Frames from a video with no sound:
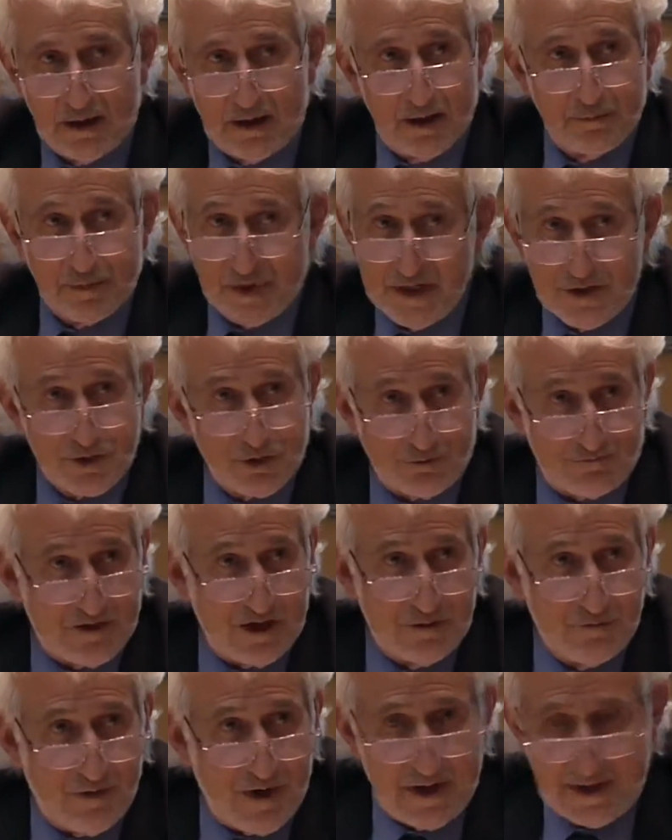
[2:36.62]
A piece of
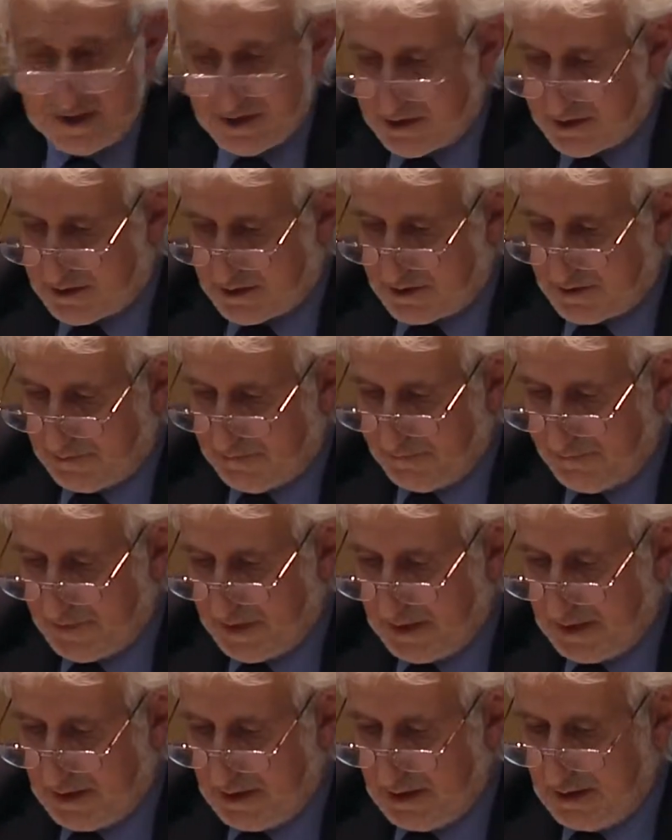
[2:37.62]
advice
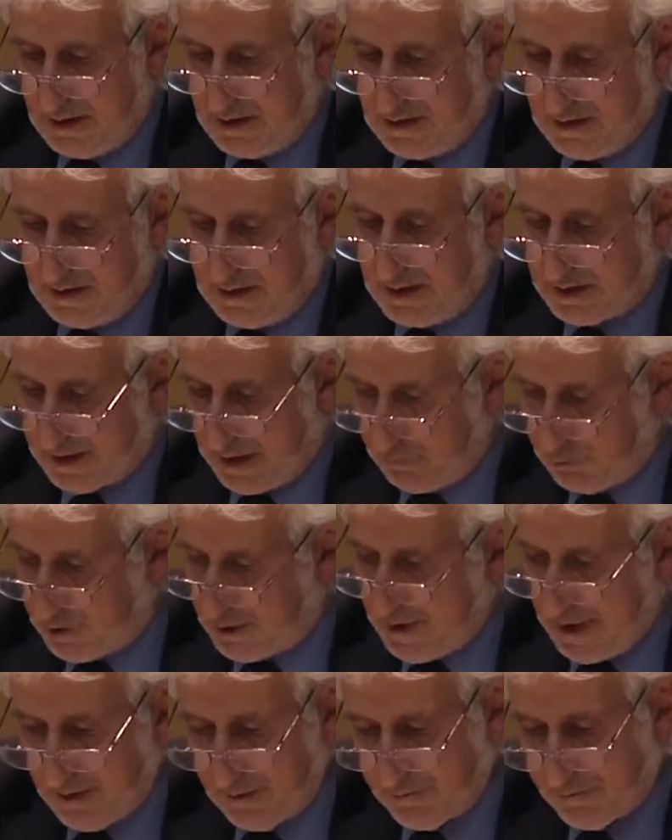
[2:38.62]
that I would
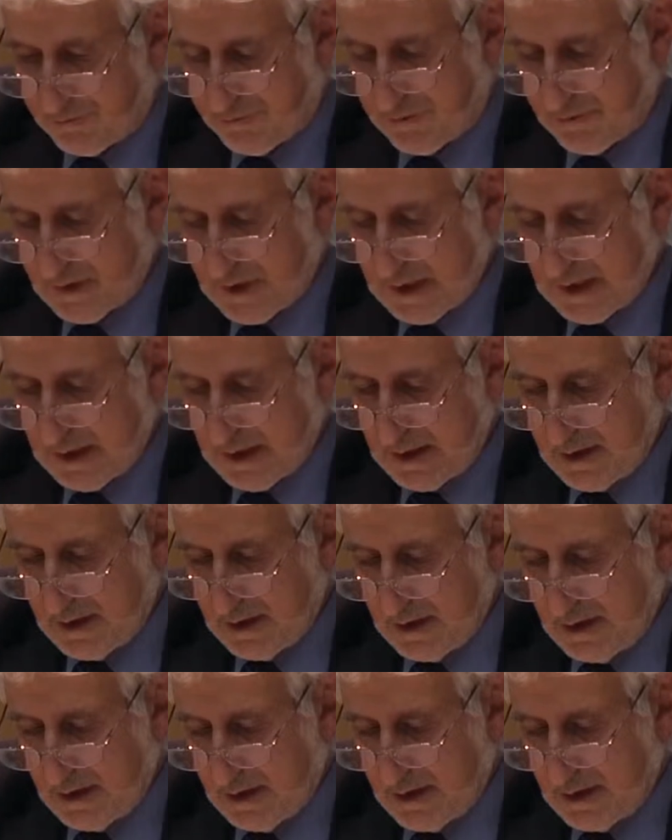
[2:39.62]
give
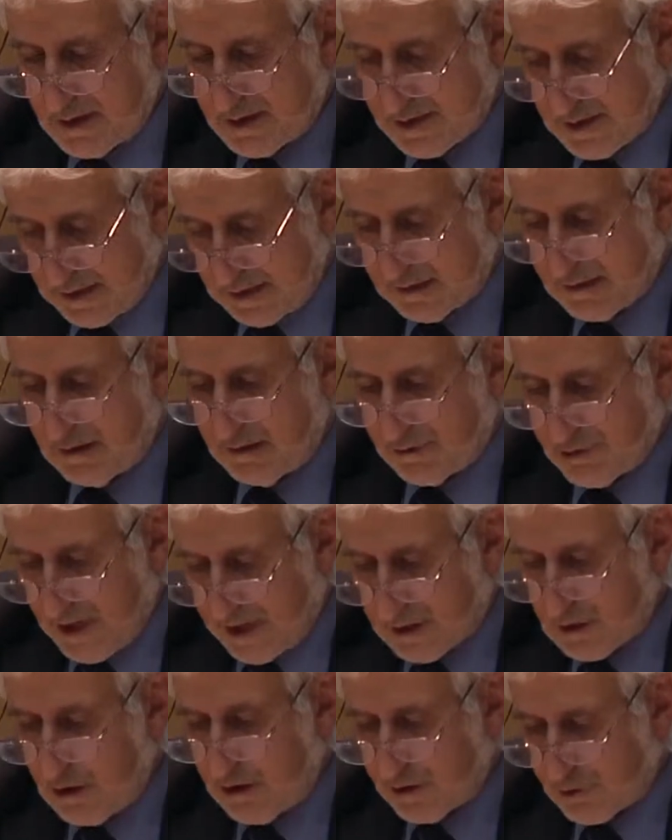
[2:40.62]
is that
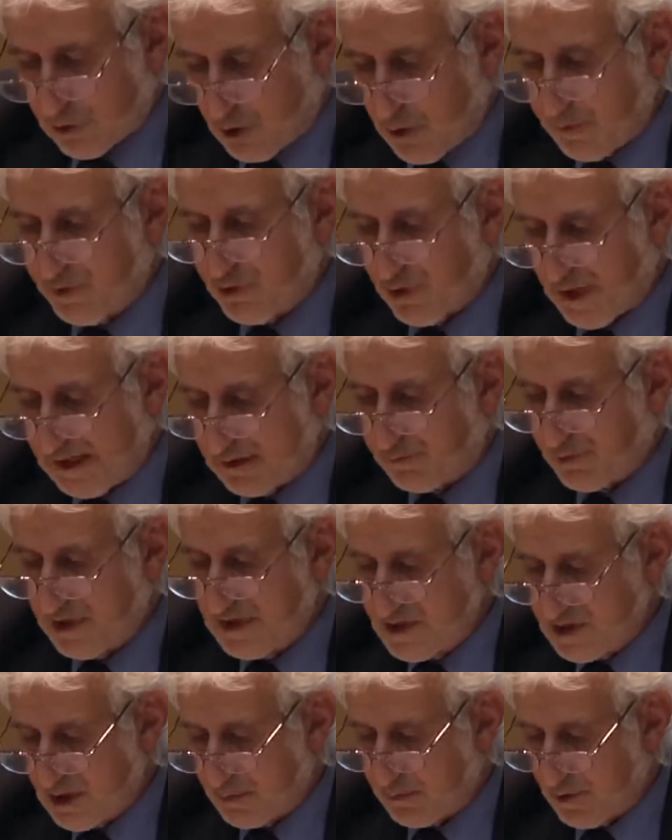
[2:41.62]
regular copyright
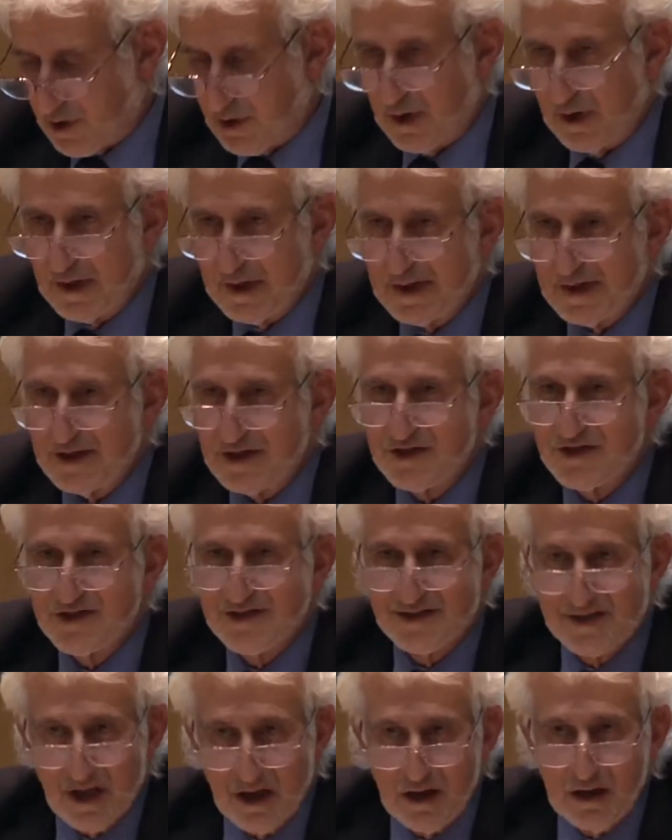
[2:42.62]
principle
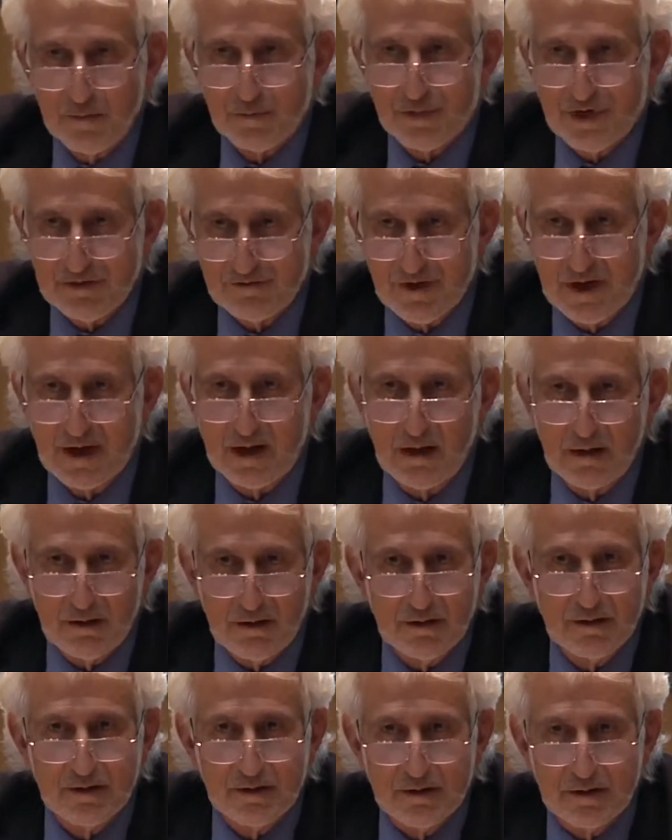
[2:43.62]
still prevail
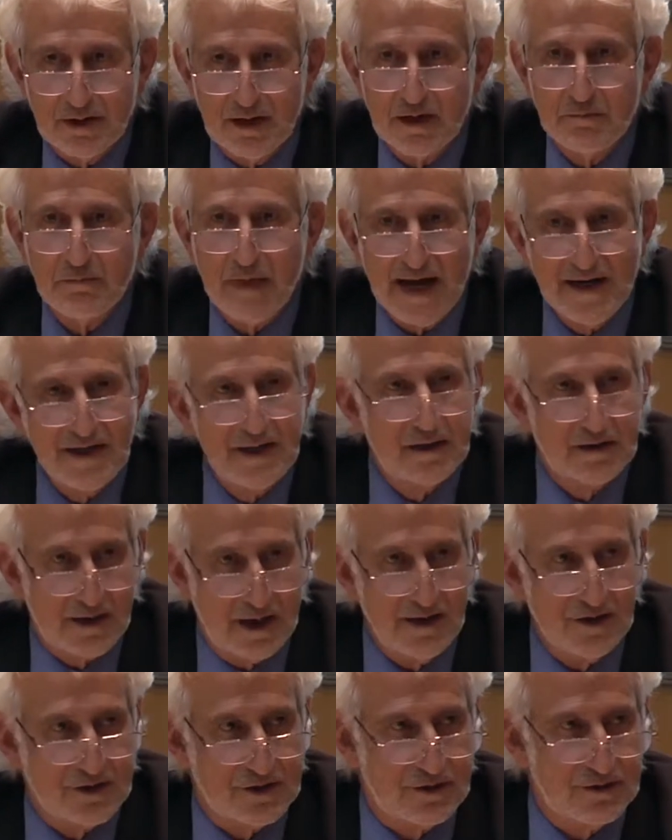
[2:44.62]
in many
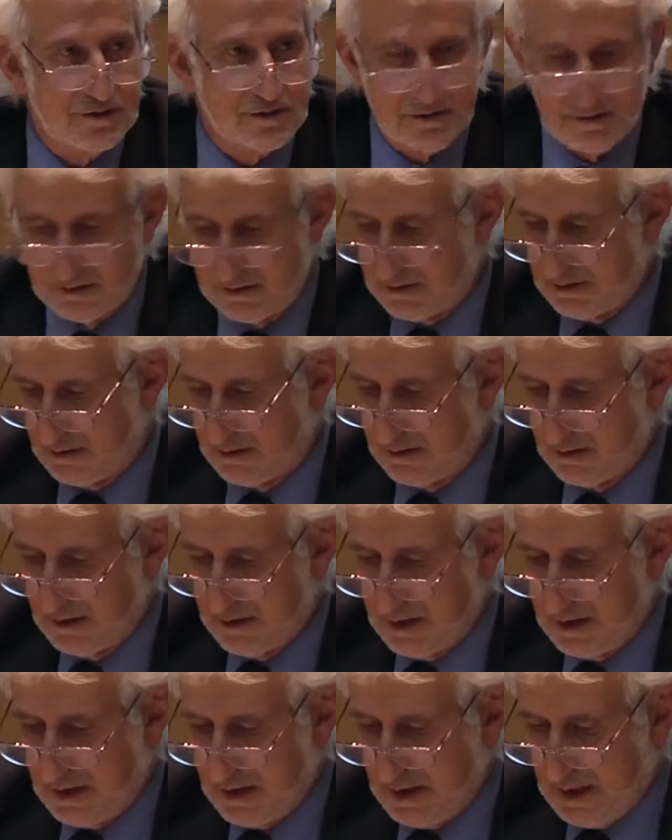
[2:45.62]
cases,
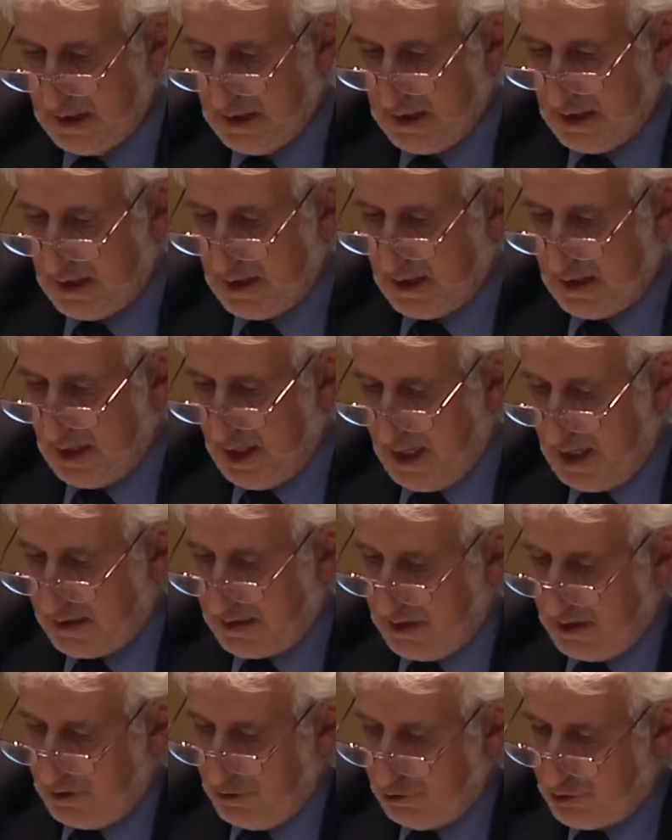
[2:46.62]

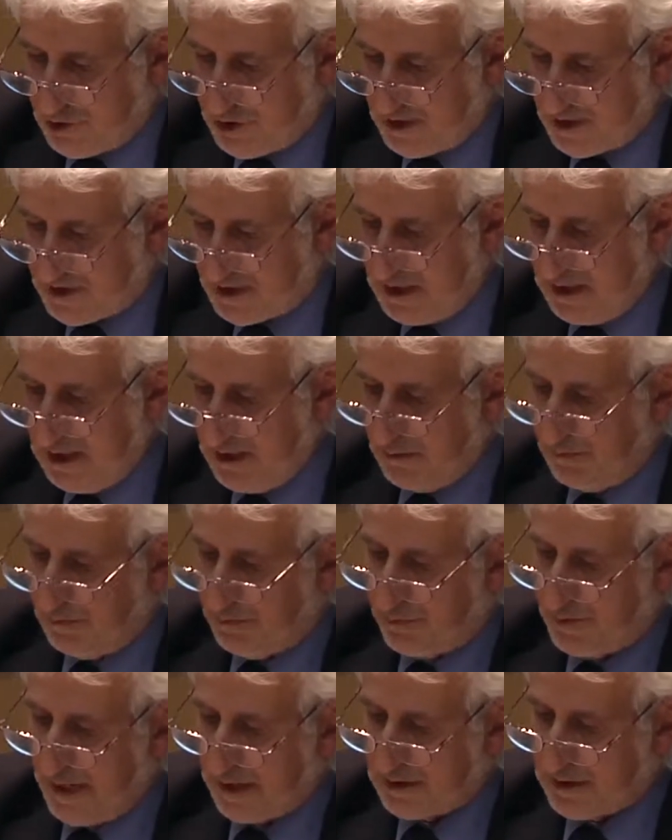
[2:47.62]
and UGC
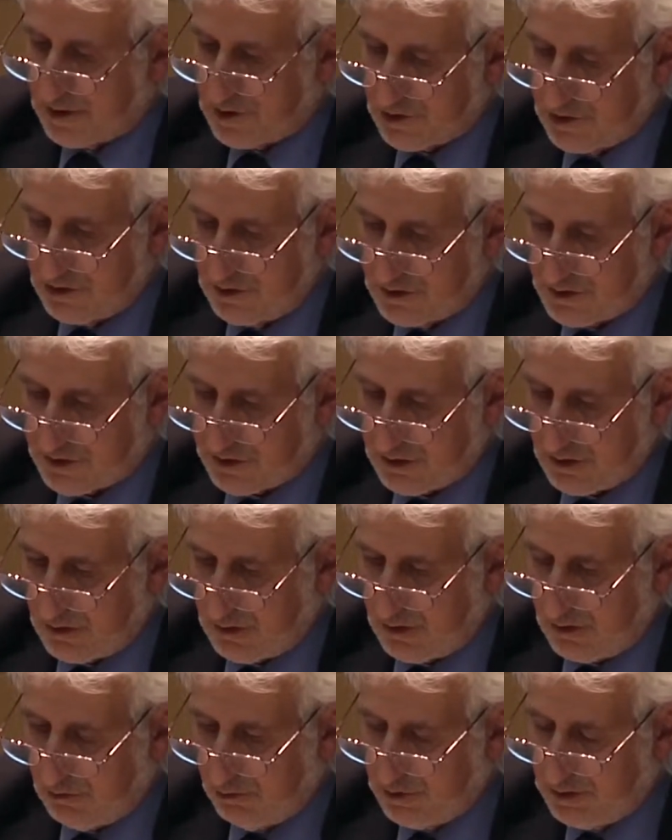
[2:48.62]
practitioners
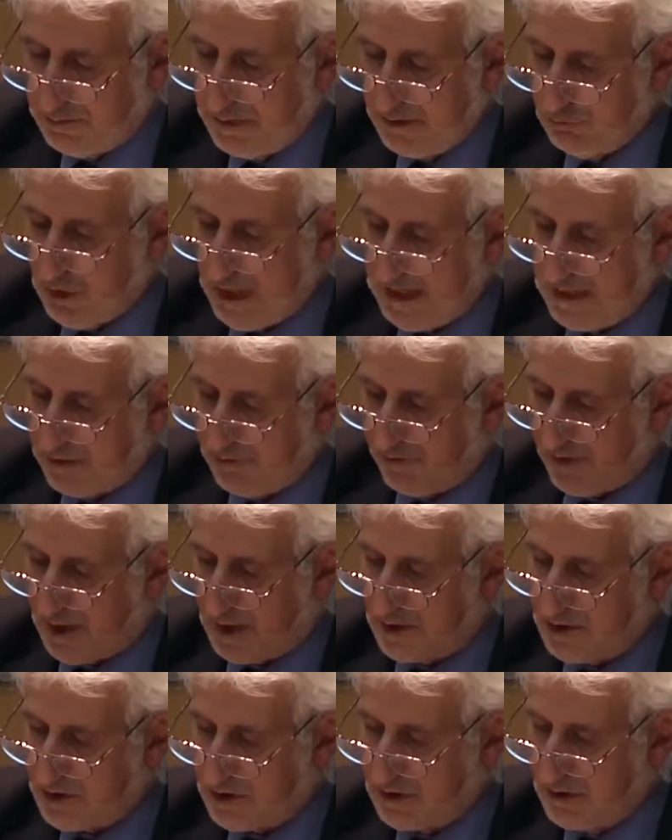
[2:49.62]
would be well
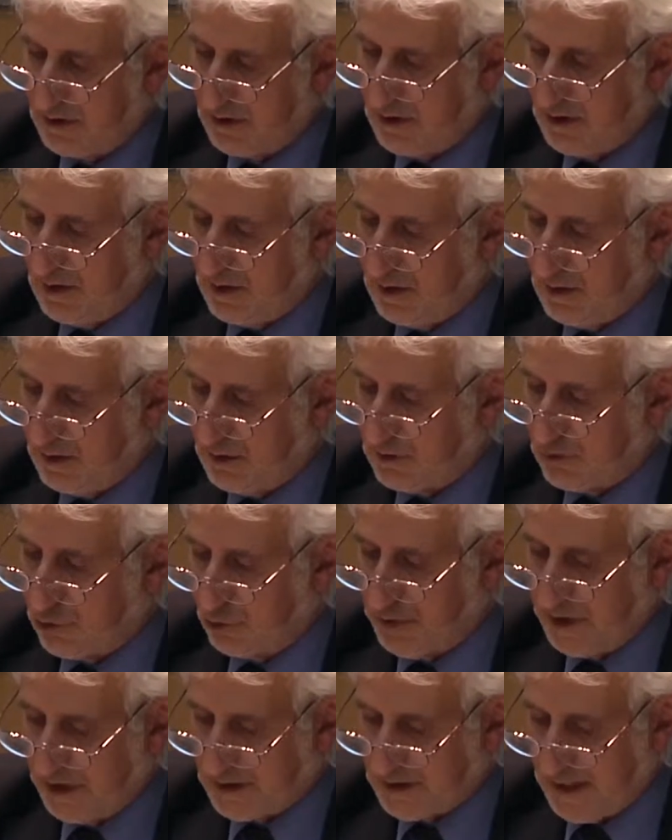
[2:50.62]
advised to
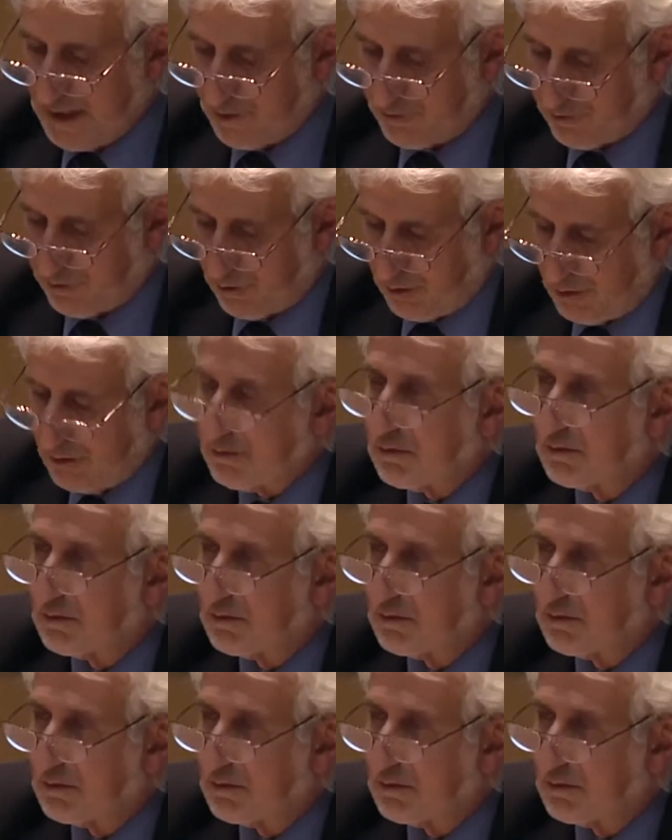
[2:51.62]
be careful.